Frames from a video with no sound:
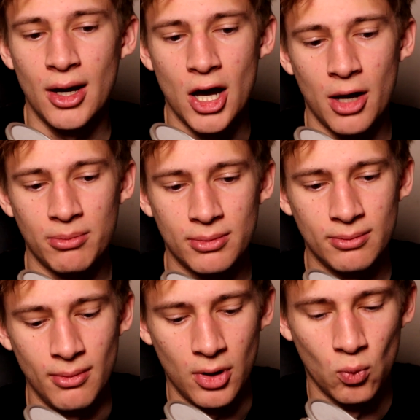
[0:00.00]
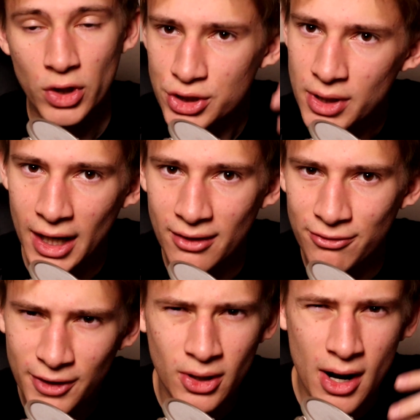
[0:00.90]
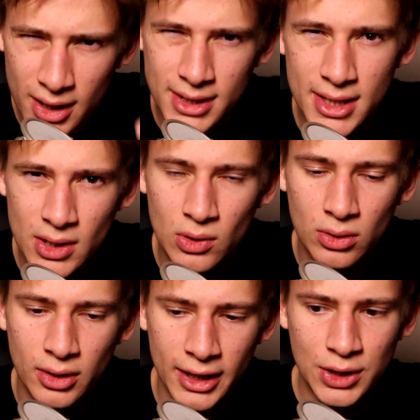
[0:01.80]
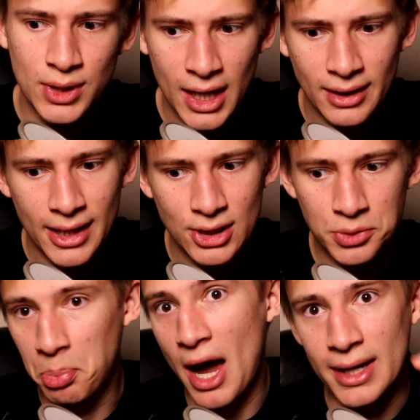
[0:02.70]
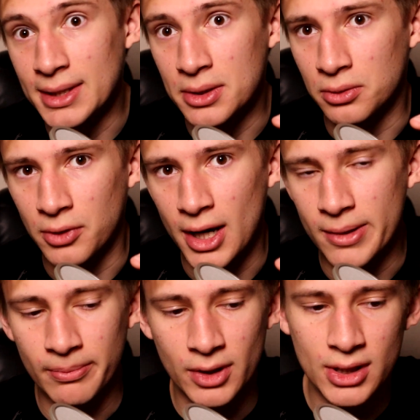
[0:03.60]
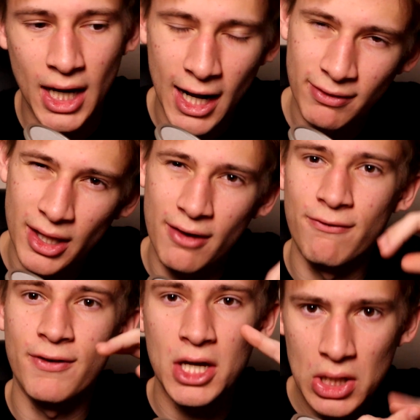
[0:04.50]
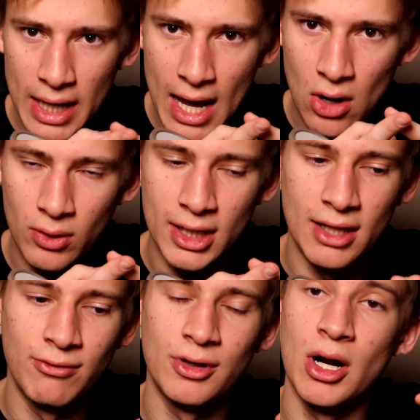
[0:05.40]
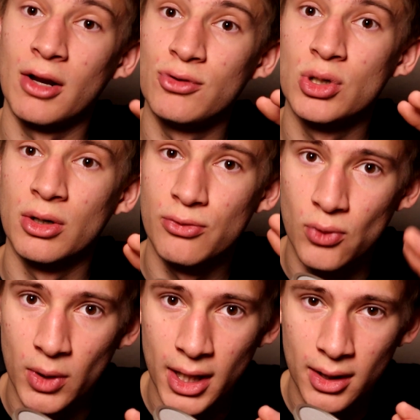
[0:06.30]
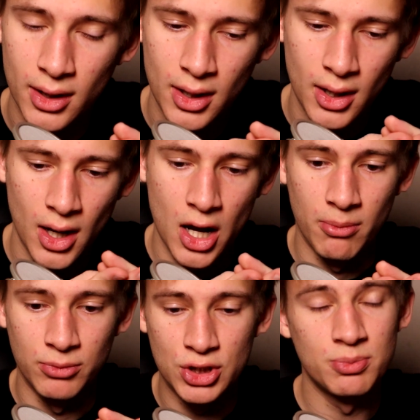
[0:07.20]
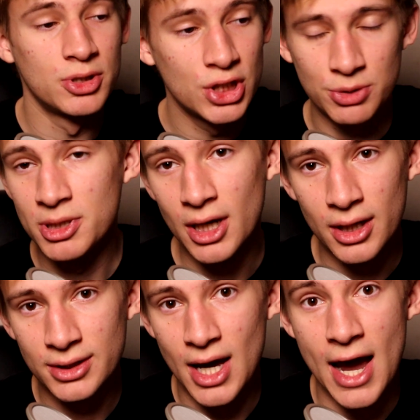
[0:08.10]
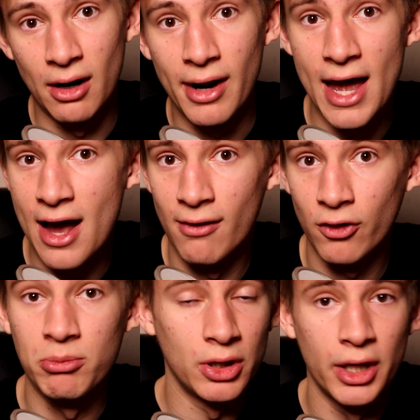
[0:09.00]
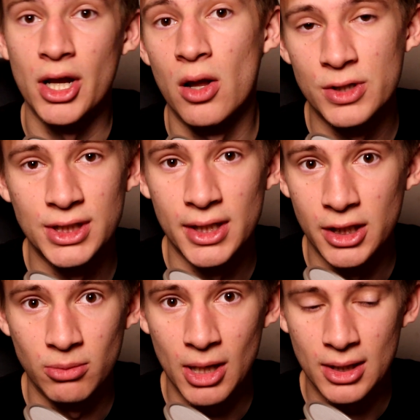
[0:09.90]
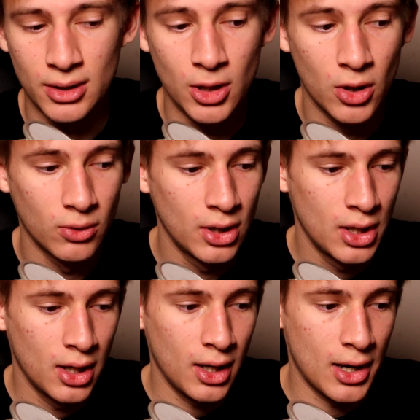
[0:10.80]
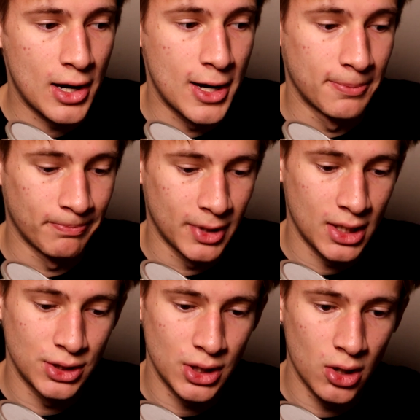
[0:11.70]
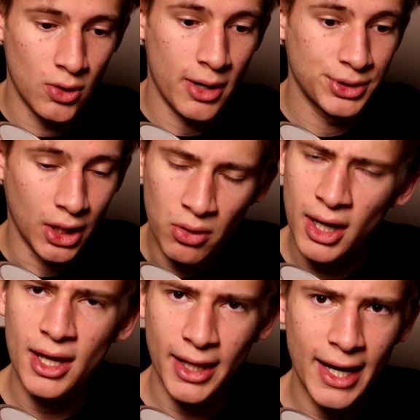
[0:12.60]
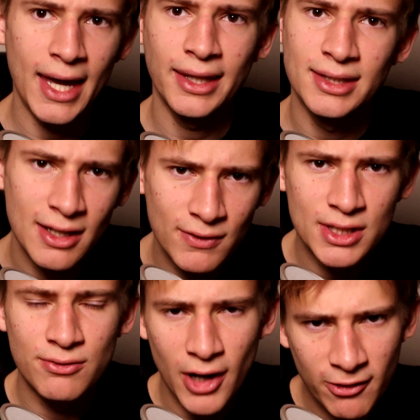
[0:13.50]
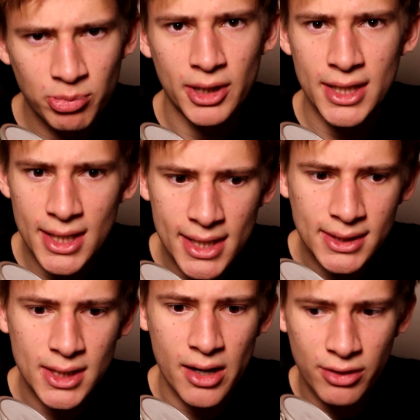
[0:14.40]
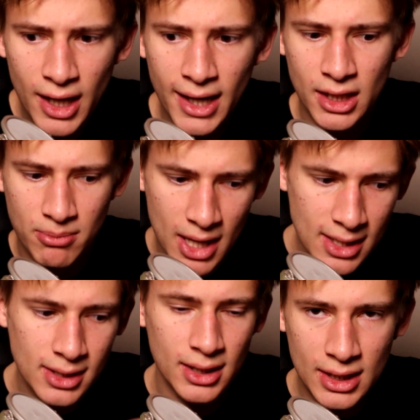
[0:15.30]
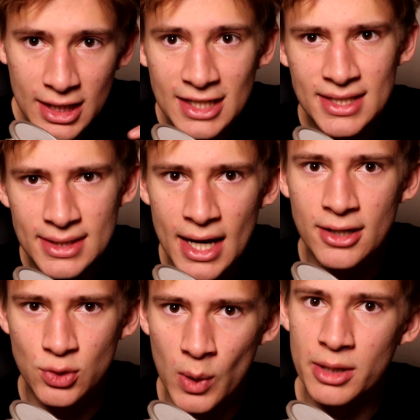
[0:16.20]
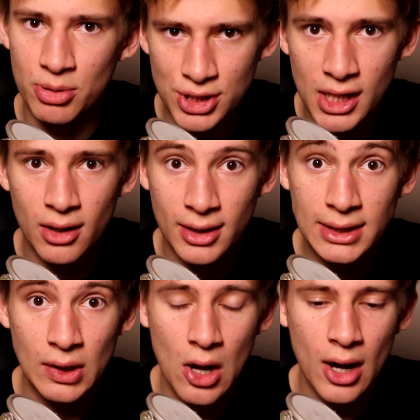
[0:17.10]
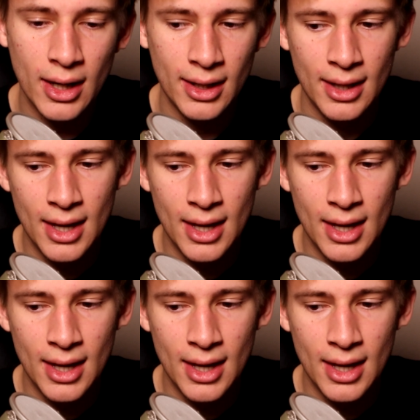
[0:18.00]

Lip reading: Once you kind of figure out a deal, like you can't like just buy a deal, right? You kind of have to like figure it out and then figure out if you can afford it. Just because I don't have $1 million sitting in the bank, and so I was like, okay, like I get to 17.5 pretty easily. I think I can make an easy 10-20% on this lot.